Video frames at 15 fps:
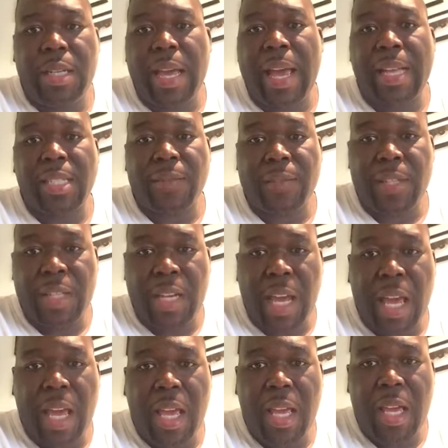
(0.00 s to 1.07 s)
As of
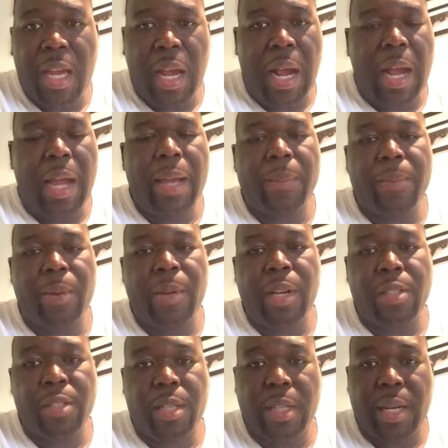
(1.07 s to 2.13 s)
today, I am
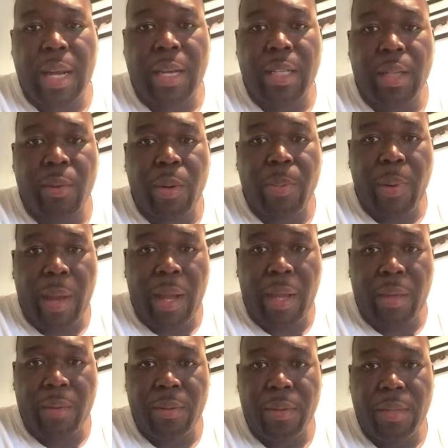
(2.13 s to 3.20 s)
393
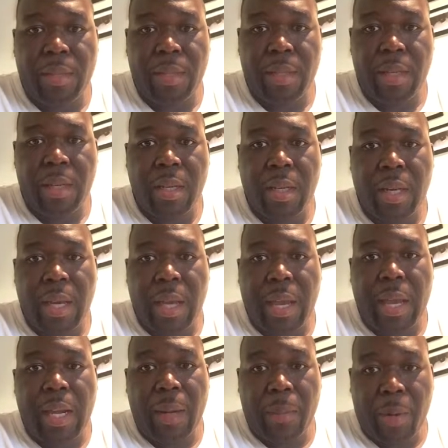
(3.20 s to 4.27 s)
pounds,
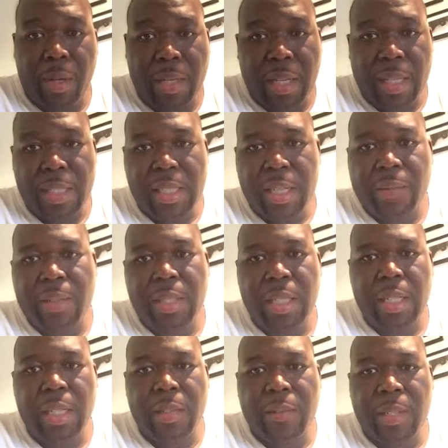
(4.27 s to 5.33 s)
and I'm on day
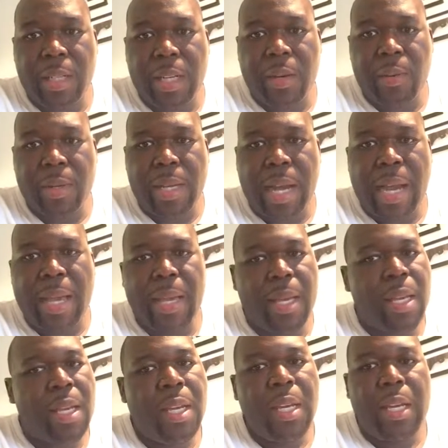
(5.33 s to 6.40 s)
17 of the liquid diet.